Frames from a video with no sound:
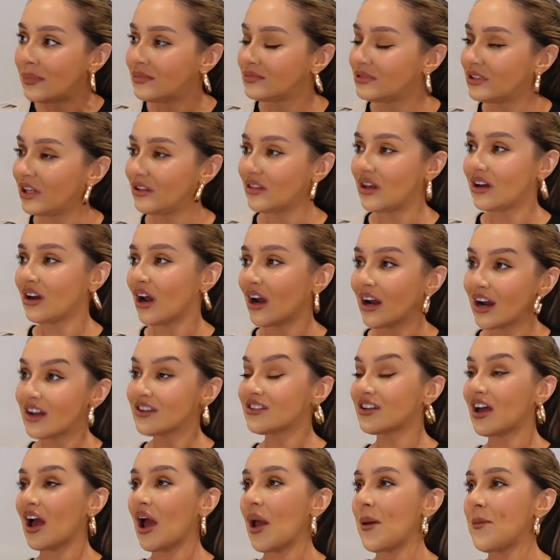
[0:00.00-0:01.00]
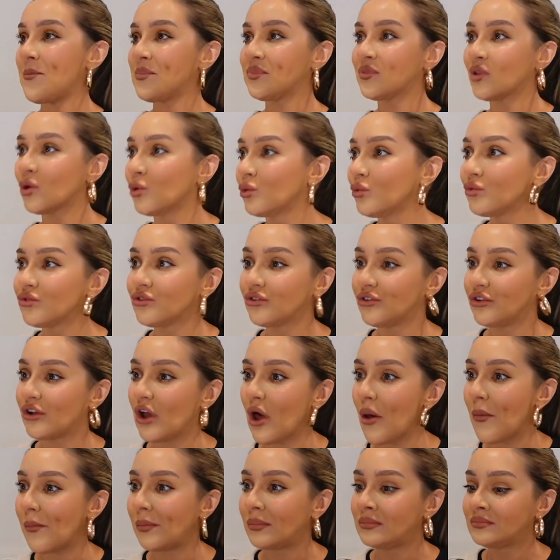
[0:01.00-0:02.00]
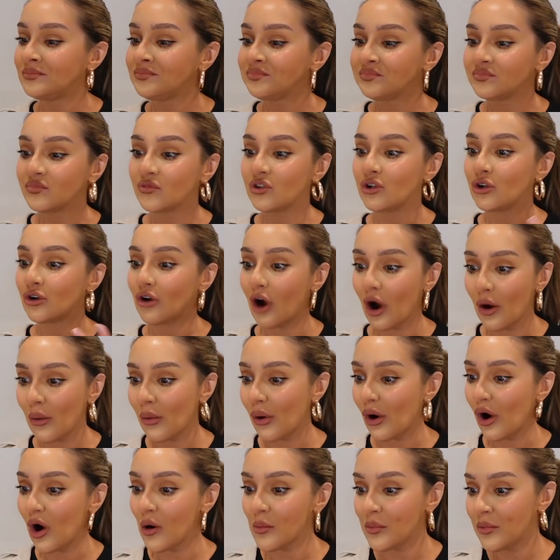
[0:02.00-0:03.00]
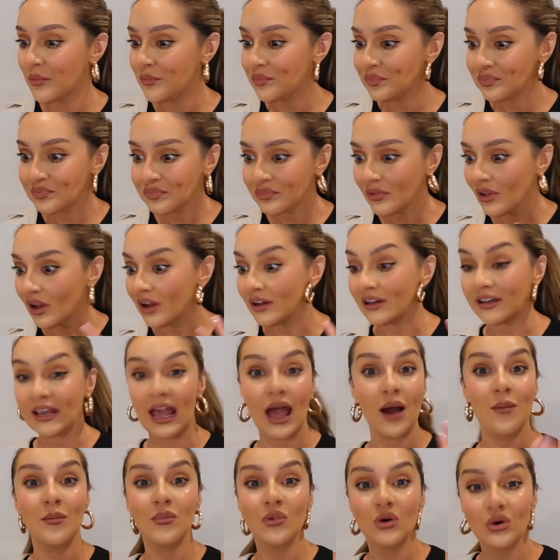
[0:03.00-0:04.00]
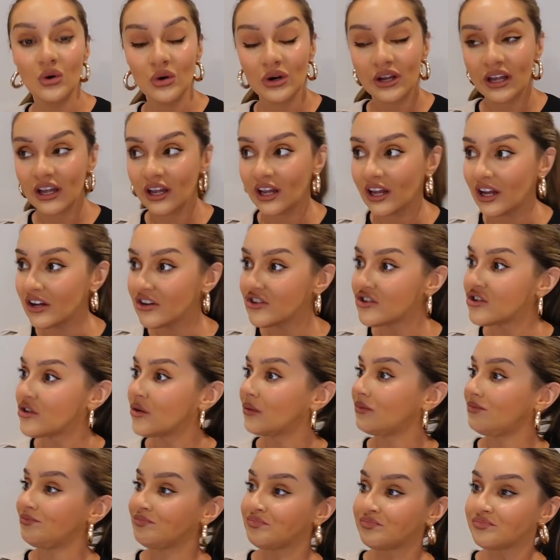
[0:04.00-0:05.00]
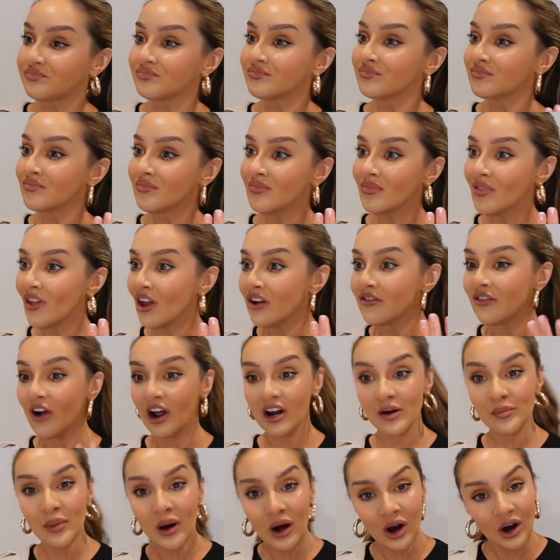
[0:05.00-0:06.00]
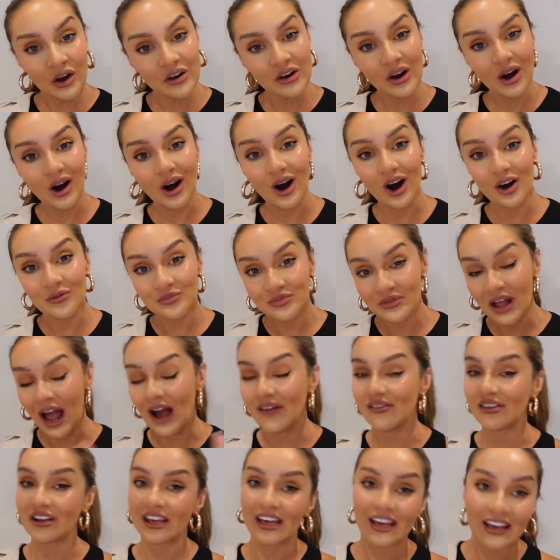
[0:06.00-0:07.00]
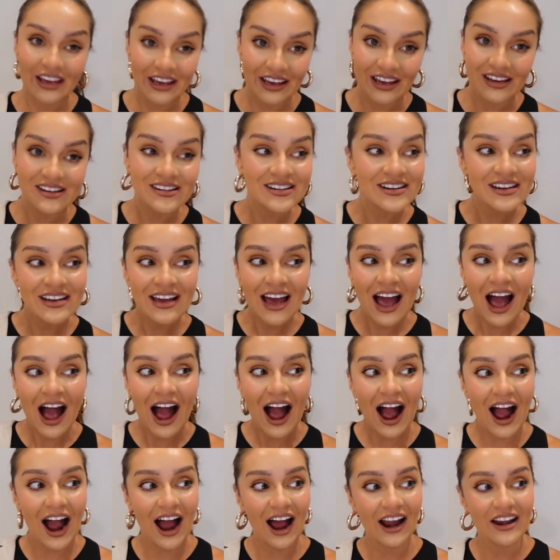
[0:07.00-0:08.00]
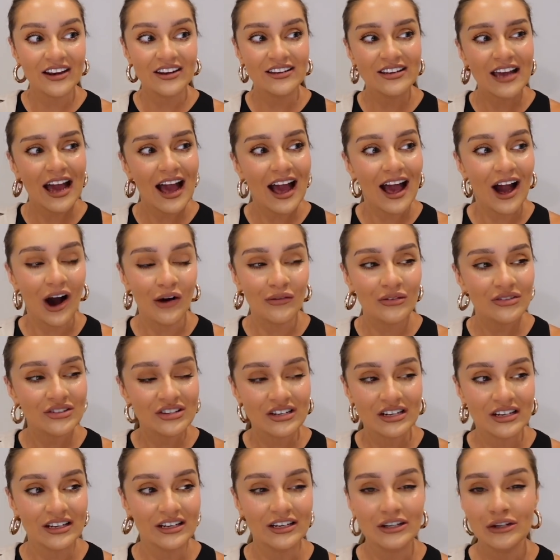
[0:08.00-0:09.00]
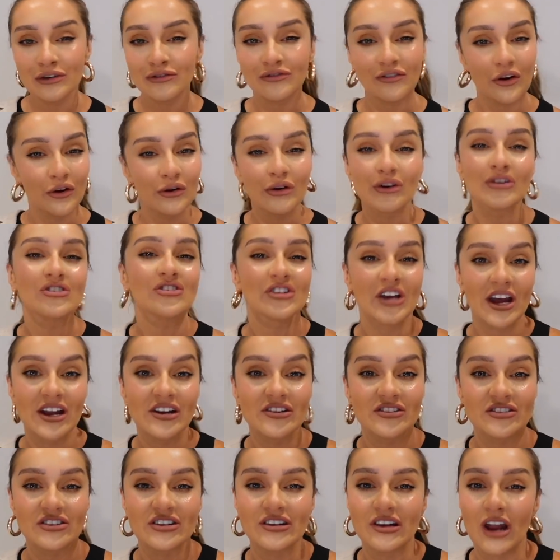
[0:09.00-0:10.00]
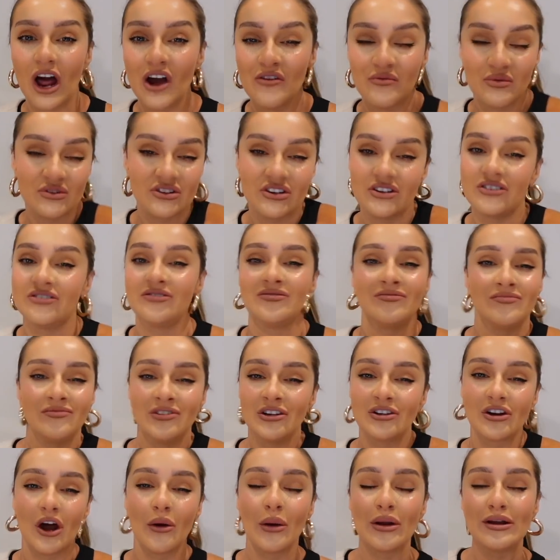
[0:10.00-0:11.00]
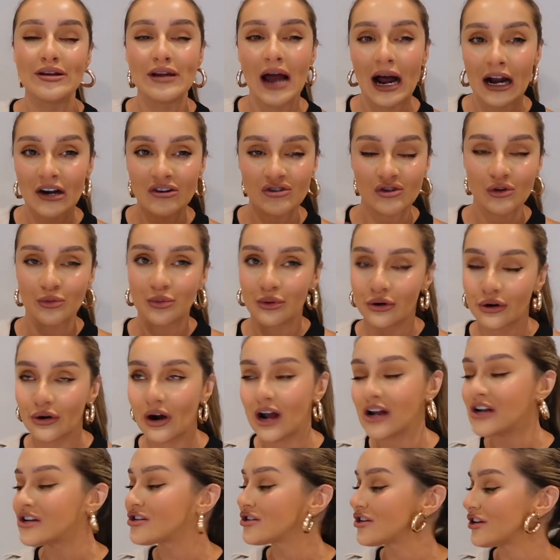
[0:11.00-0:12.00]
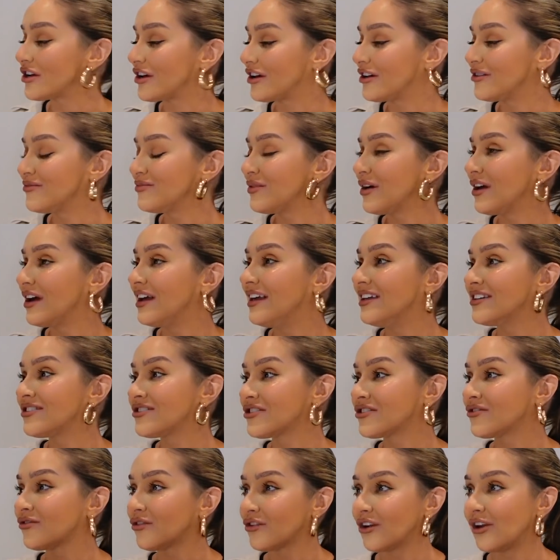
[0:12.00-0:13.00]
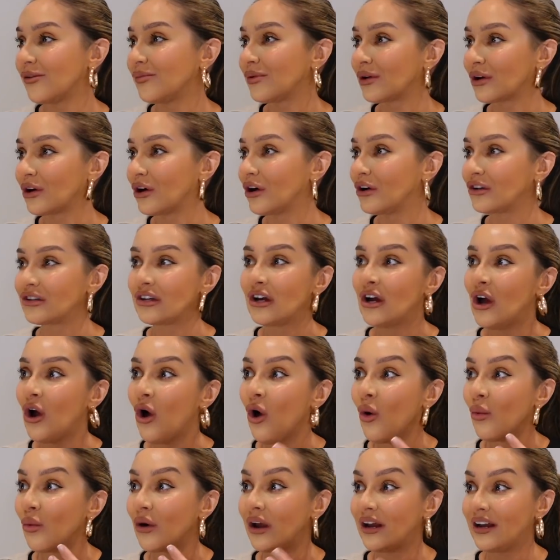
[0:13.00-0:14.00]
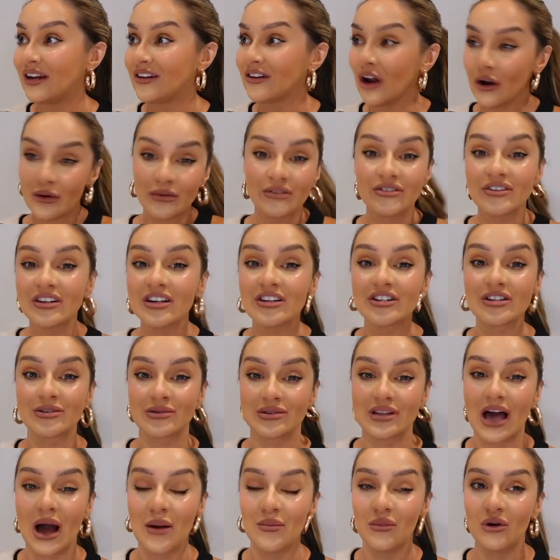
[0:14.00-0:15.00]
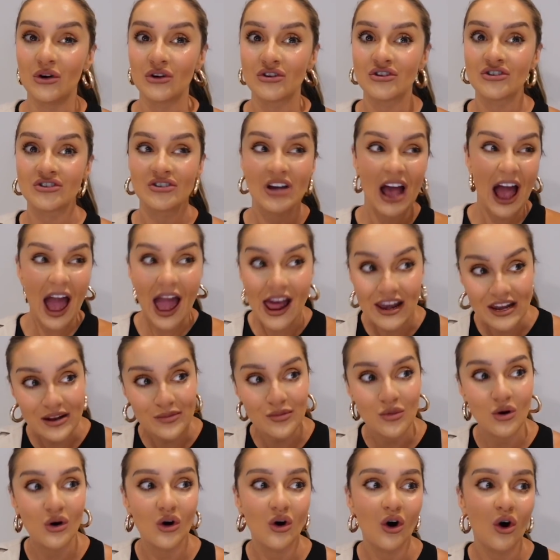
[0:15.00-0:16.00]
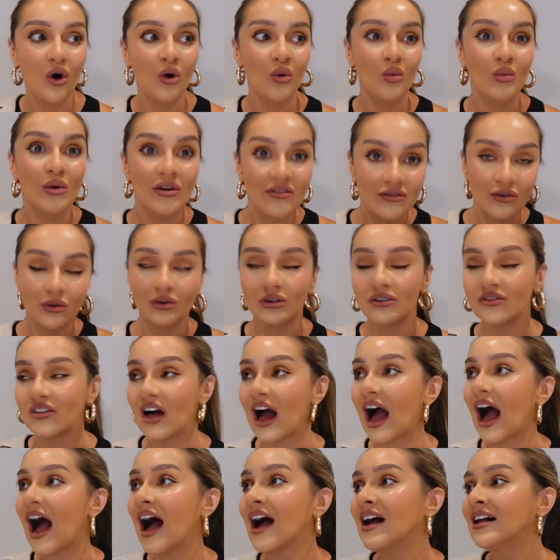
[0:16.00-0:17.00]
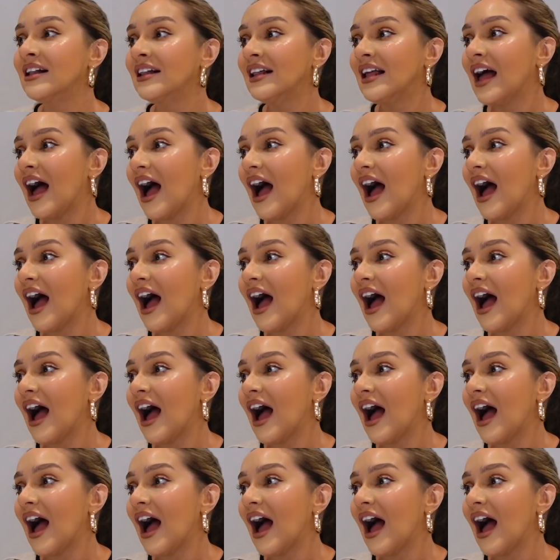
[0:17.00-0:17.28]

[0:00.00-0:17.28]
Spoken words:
And then, like I said, all of a sudden, you grow up, get a mortgage, find a partner, have a kid. And yeah, obviously your focus changes in life, which is, you know, a natural progression. But it's just funny because we don't see each other that much anymore with all of that.